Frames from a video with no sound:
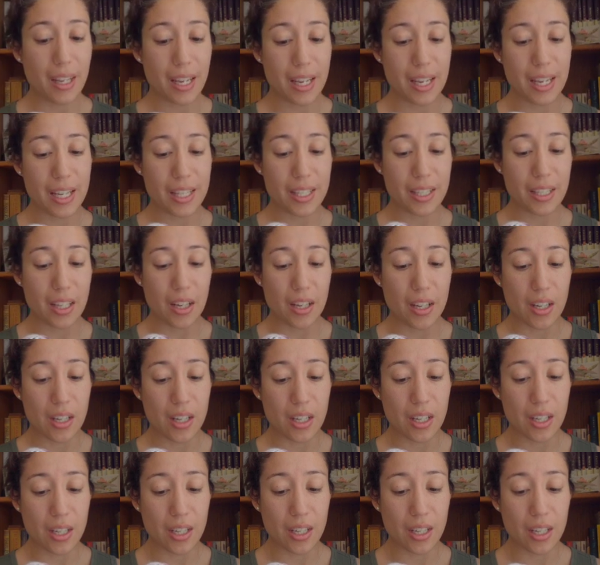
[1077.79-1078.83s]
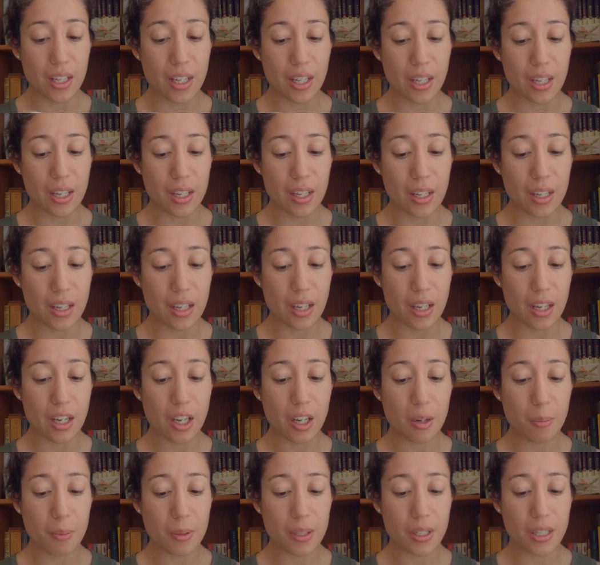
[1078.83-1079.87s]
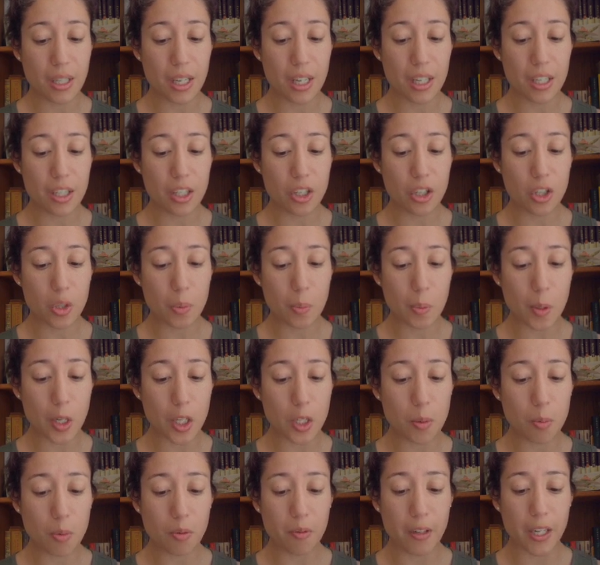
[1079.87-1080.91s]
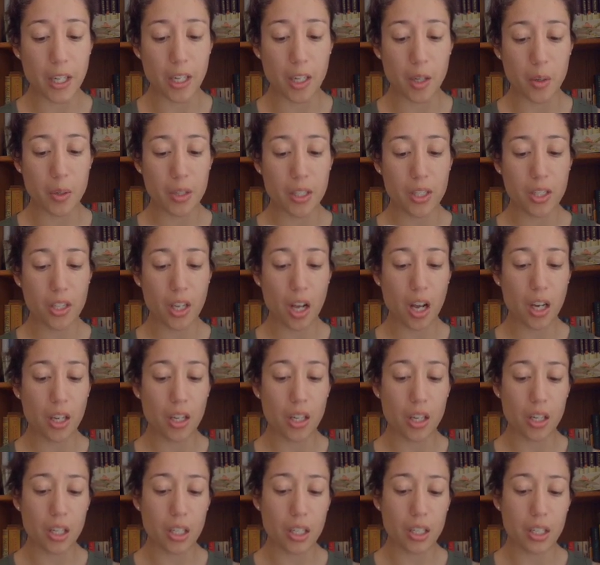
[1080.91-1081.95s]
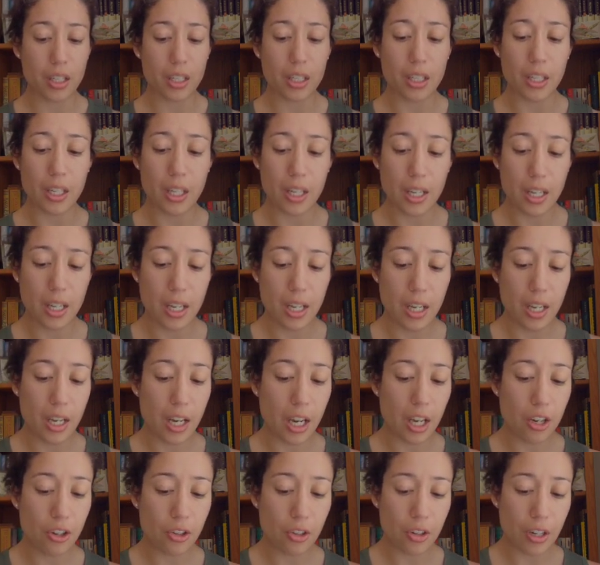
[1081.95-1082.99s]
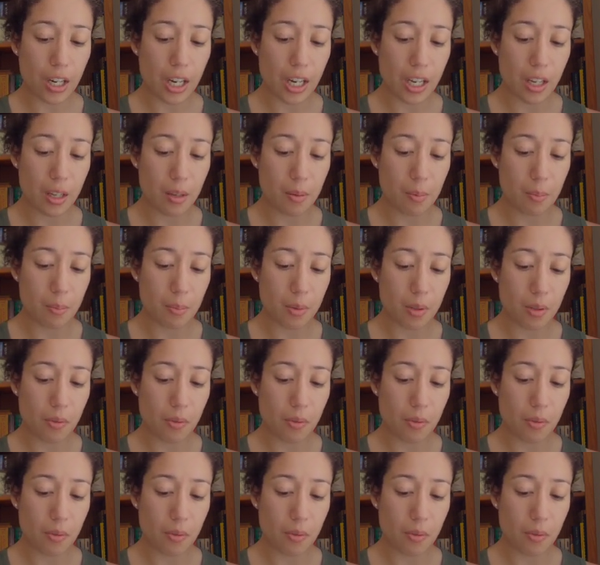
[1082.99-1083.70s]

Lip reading: It's on 100% superwash merino. It's sock yarn, 100 grams,